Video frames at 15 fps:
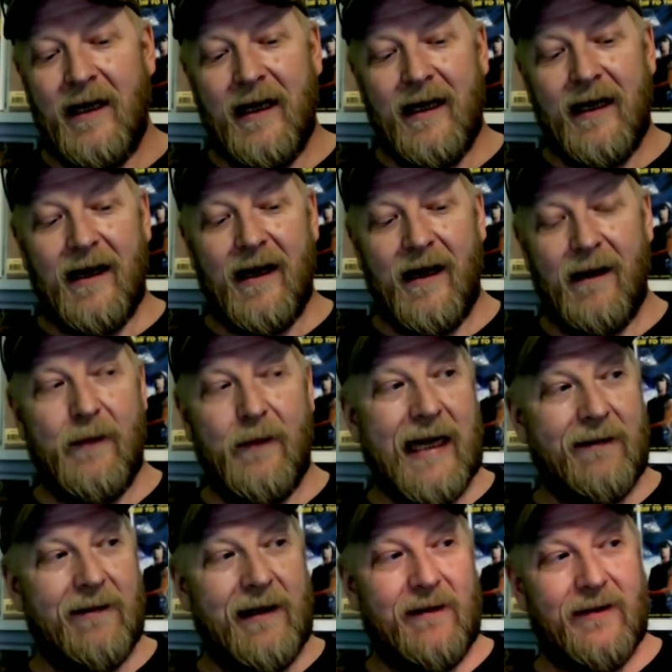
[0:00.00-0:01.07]
back when
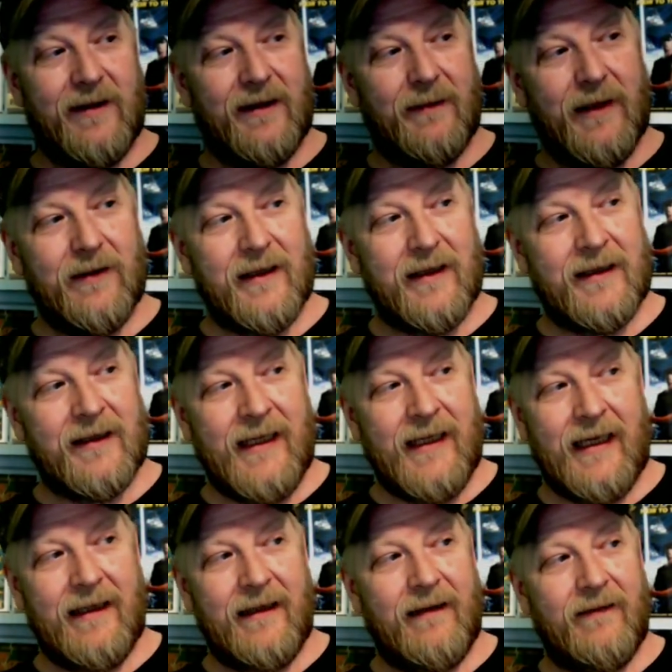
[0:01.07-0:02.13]
it was about a
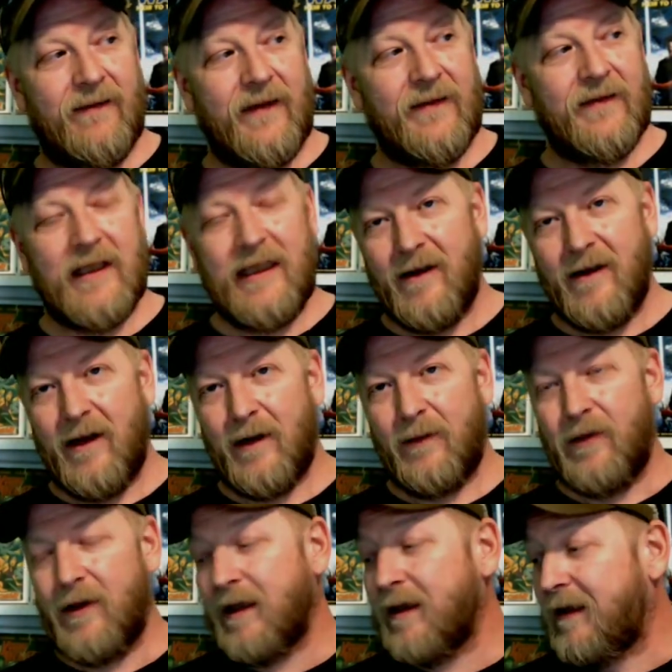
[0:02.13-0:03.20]
$10-$15
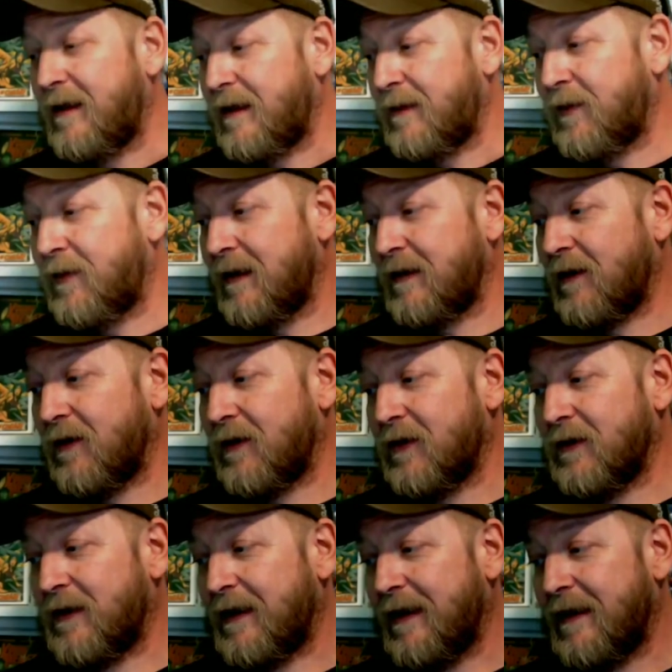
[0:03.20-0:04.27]
book. This book has also
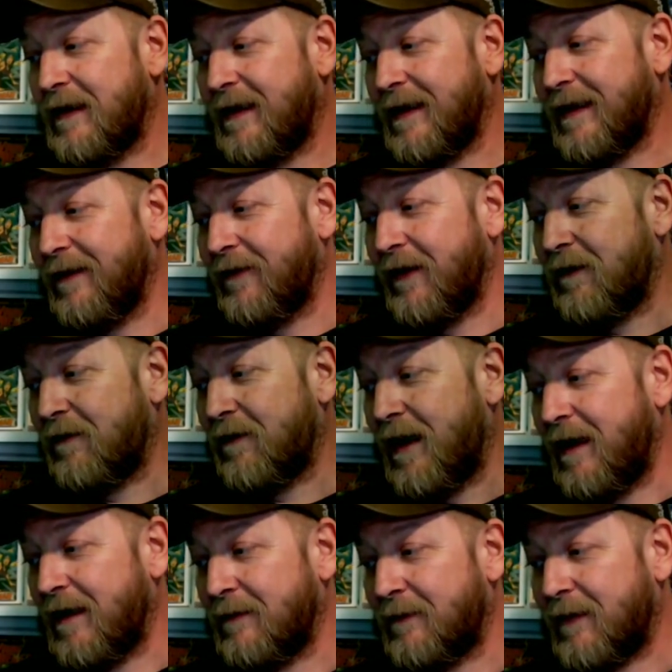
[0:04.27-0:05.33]
seen a significant rise
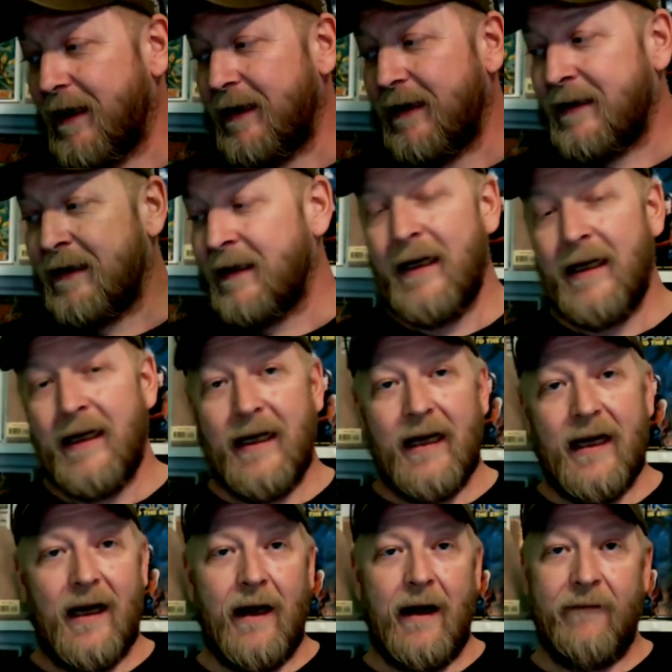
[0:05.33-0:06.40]
in price.
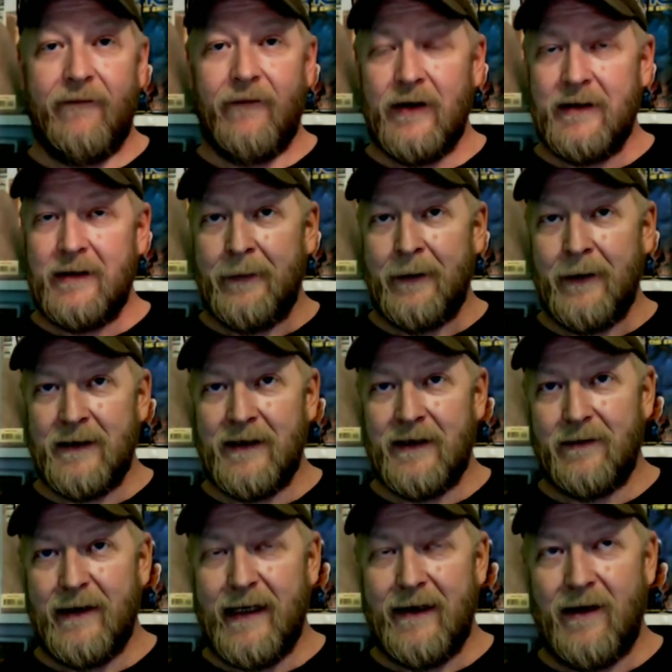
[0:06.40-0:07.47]
First appearance of the
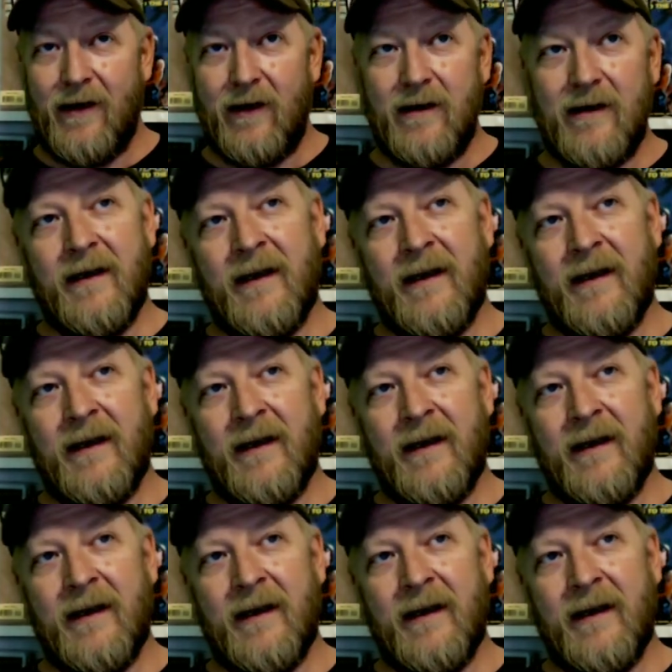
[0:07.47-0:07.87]
Red Hulk.